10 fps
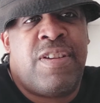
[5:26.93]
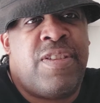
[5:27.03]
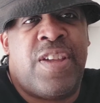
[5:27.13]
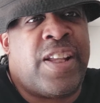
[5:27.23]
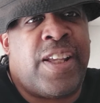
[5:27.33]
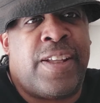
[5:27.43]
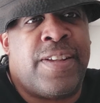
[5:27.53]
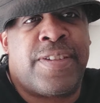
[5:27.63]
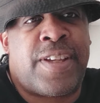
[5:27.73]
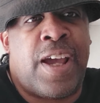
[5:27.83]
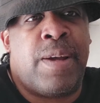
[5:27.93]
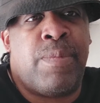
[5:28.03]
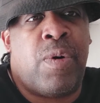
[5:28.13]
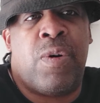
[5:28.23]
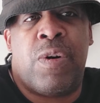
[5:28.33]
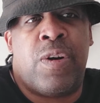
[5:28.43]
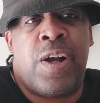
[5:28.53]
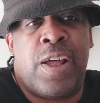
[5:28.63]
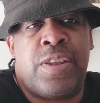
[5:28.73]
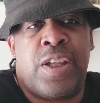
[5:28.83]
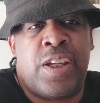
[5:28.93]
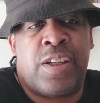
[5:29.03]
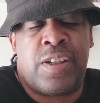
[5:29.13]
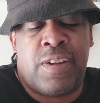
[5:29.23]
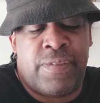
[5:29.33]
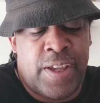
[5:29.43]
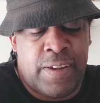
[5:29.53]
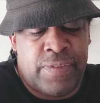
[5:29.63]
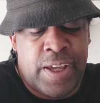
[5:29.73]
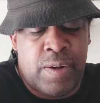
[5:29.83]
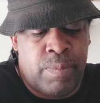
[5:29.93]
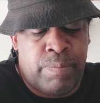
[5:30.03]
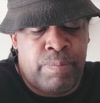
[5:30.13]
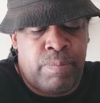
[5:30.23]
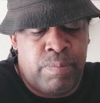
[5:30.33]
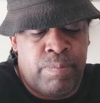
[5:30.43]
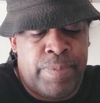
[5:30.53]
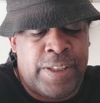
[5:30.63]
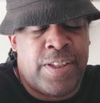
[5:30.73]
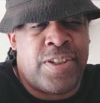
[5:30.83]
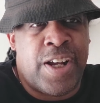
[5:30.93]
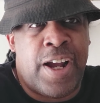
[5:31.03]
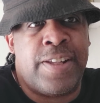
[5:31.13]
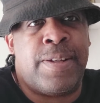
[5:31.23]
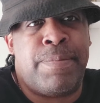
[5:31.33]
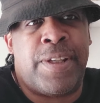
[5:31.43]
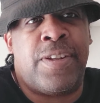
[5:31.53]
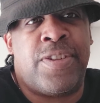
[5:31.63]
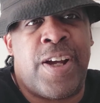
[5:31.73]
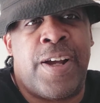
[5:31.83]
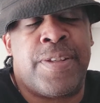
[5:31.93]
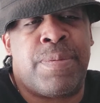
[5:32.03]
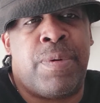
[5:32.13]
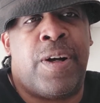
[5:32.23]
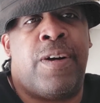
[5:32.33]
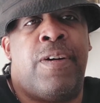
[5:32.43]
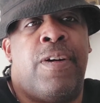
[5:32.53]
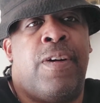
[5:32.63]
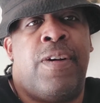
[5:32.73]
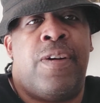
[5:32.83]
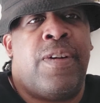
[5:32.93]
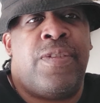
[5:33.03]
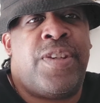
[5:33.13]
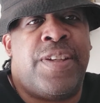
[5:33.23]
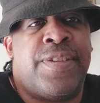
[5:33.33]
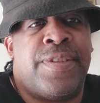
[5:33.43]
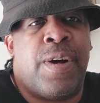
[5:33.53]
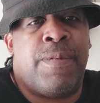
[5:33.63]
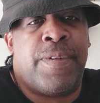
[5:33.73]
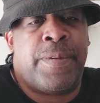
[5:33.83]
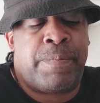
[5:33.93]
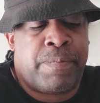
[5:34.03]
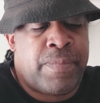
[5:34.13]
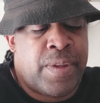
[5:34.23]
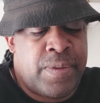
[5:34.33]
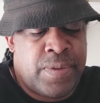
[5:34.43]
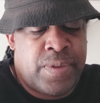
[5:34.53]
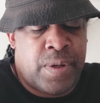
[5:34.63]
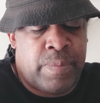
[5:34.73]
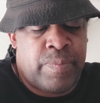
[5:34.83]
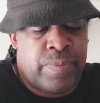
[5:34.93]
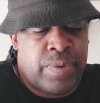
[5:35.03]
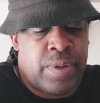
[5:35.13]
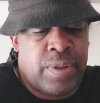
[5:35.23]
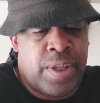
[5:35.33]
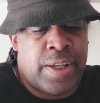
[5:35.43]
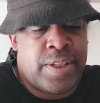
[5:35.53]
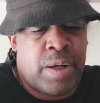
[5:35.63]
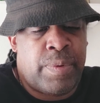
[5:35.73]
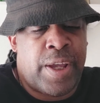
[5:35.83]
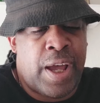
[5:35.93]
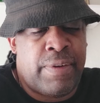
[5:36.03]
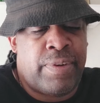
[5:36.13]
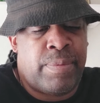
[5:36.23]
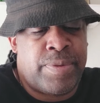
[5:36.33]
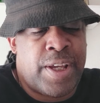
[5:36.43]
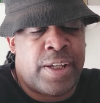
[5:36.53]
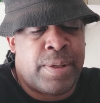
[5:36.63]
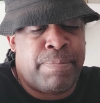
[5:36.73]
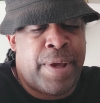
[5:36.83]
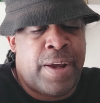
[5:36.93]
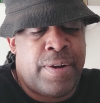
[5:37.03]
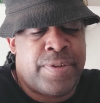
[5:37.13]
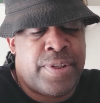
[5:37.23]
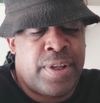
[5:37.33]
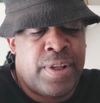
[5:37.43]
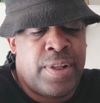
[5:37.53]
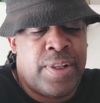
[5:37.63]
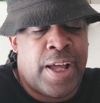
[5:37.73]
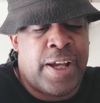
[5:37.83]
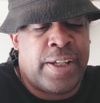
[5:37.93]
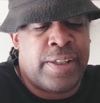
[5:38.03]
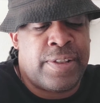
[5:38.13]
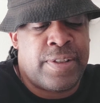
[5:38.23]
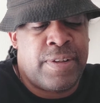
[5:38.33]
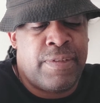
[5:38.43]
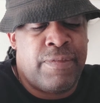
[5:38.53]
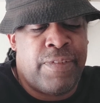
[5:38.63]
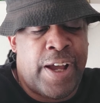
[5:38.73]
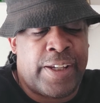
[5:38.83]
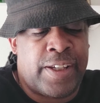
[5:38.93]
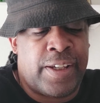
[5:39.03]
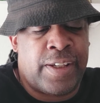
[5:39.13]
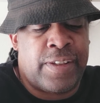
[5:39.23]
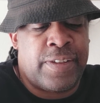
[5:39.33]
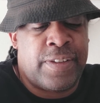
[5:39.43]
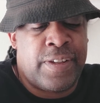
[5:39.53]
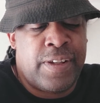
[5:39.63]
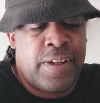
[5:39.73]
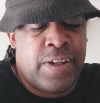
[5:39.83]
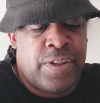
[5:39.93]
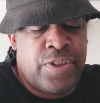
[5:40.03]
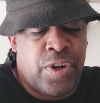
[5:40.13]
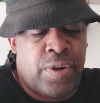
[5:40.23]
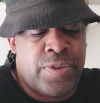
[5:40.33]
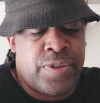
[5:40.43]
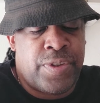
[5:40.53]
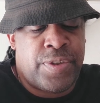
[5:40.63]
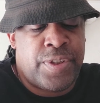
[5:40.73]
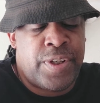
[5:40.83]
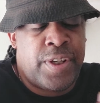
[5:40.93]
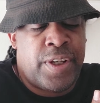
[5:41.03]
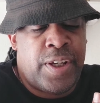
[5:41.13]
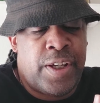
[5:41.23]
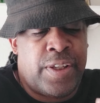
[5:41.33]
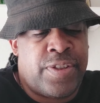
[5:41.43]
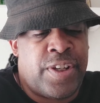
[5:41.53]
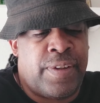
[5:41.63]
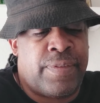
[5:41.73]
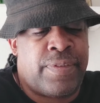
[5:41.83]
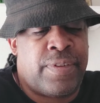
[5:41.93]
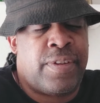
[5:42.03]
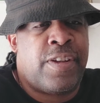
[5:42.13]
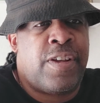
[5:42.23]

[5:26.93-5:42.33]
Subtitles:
they need this game. Or I think if they don't beat the Giants and beat the Giants well, season's over. So that's how we have it. I'm taking the Bears, Lions, Vikings, Chargers, and the Chiefs.